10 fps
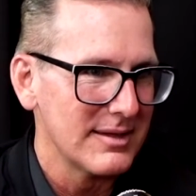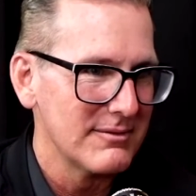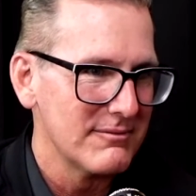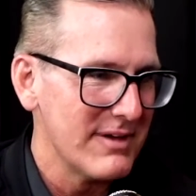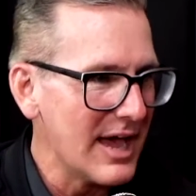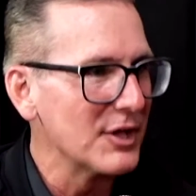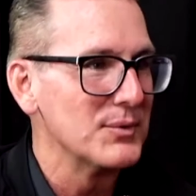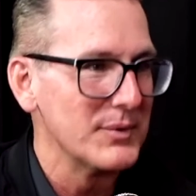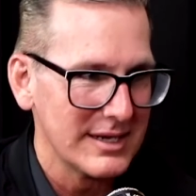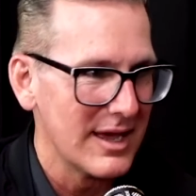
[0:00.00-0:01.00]

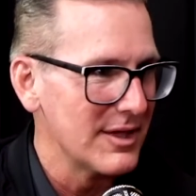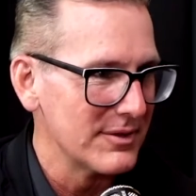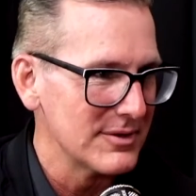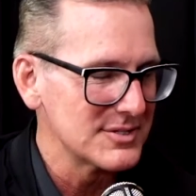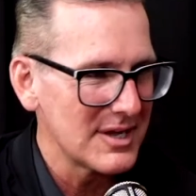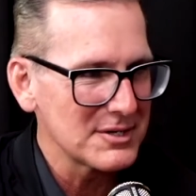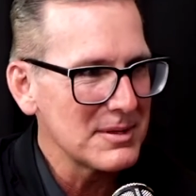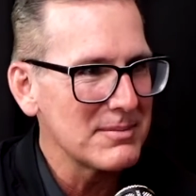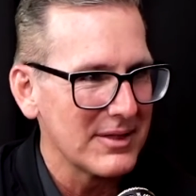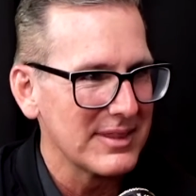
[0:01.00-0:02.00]
valuing others. Talk to me
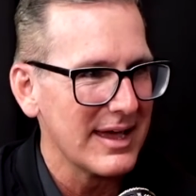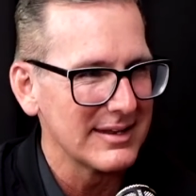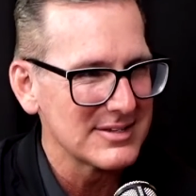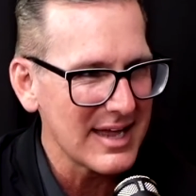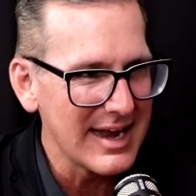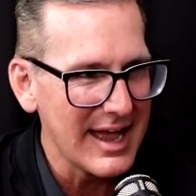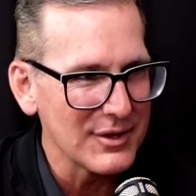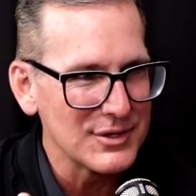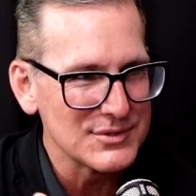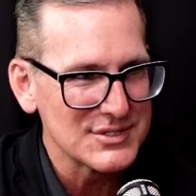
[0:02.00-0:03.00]
about that and just kind of how
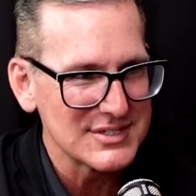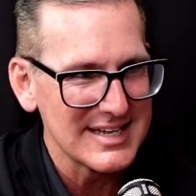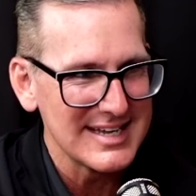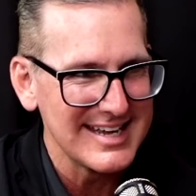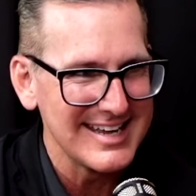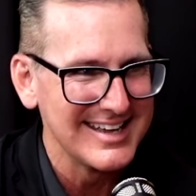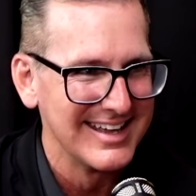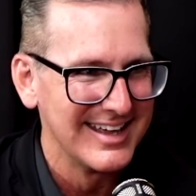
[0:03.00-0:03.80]
you see